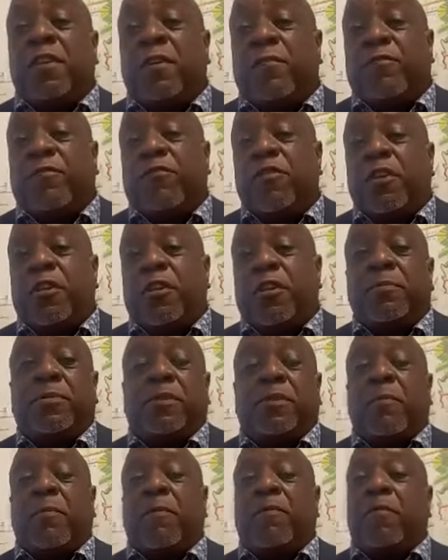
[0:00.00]
their freedom,
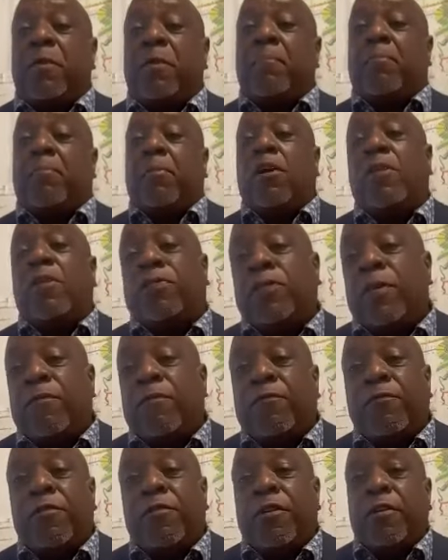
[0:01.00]
some of them bought their
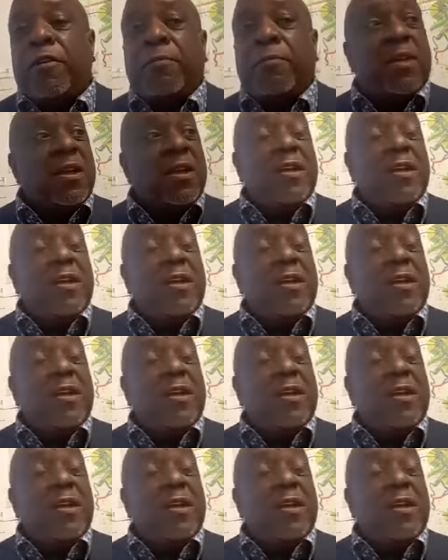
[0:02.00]
freedom,